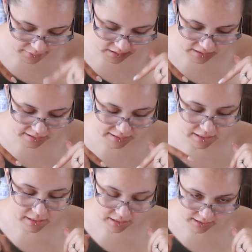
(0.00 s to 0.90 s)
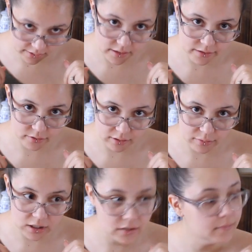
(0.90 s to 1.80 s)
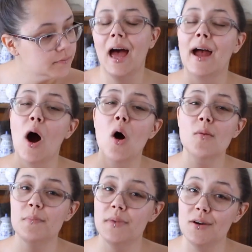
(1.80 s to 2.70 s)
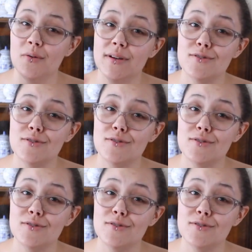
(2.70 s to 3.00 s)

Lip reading: be in the description. I hope you